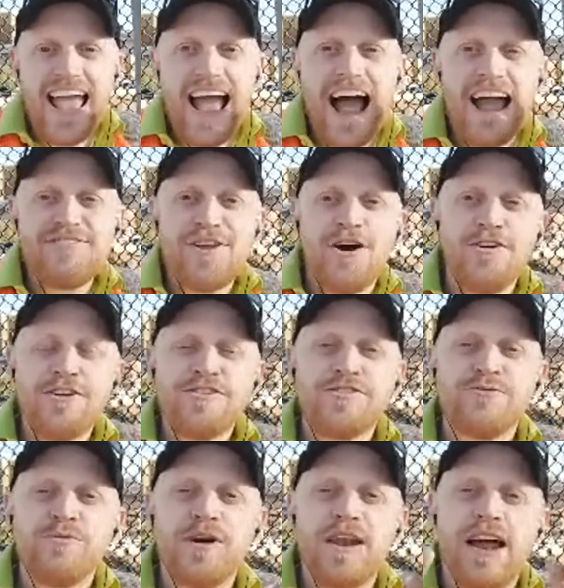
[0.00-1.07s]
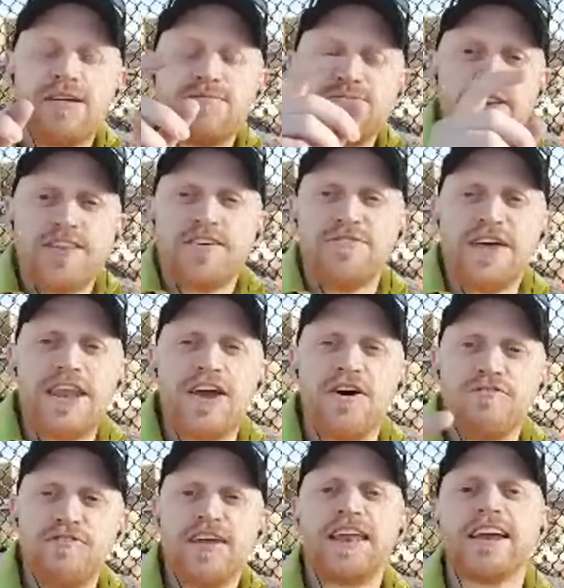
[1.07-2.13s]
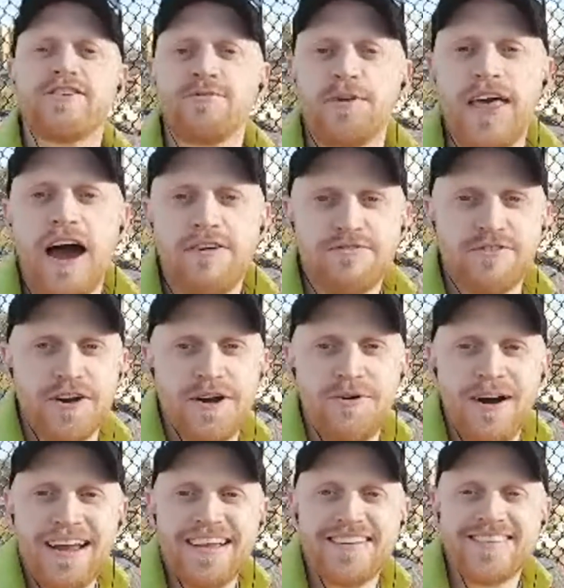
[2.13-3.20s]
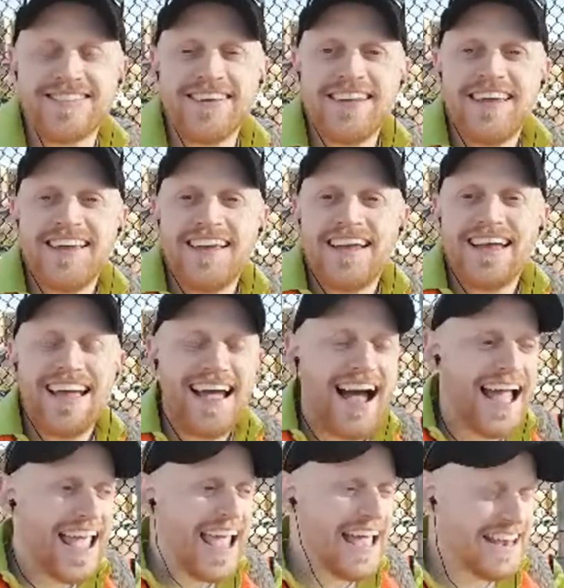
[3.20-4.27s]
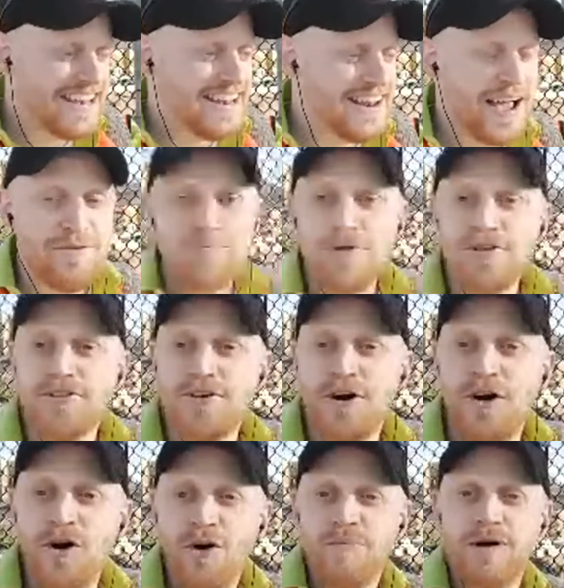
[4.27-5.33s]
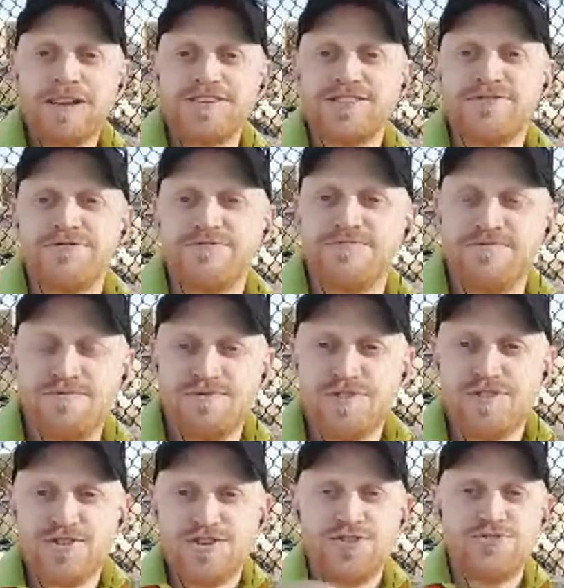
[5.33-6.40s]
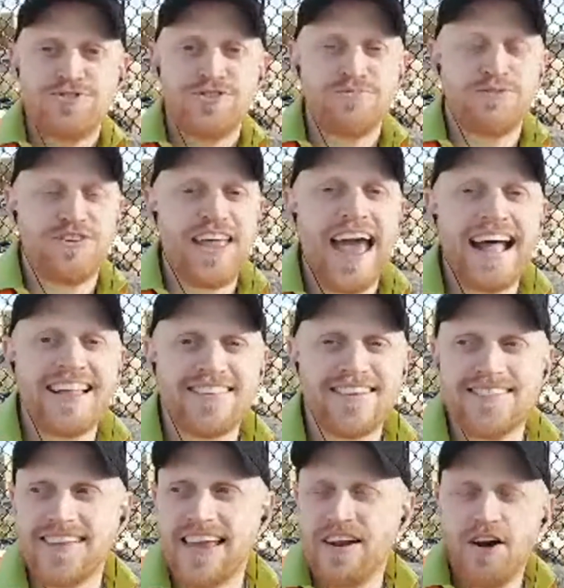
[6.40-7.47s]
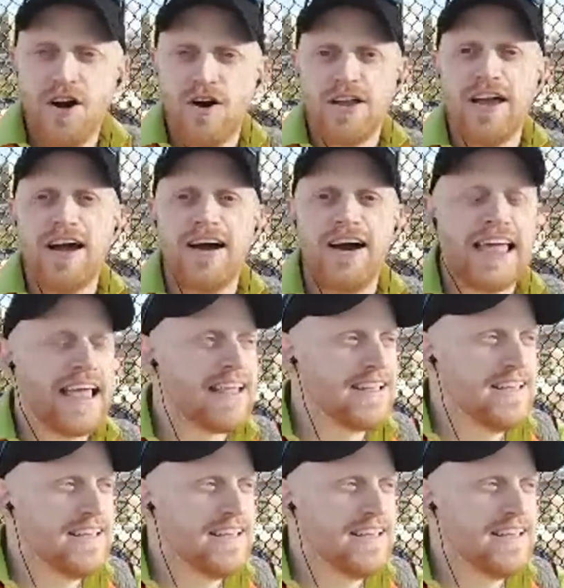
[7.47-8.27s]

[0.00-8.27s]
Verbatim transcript: I noticed when I did the video Phoenix Without Freeways, I ended up with a whole bunch of YouTube stats that said, oh, yeah, like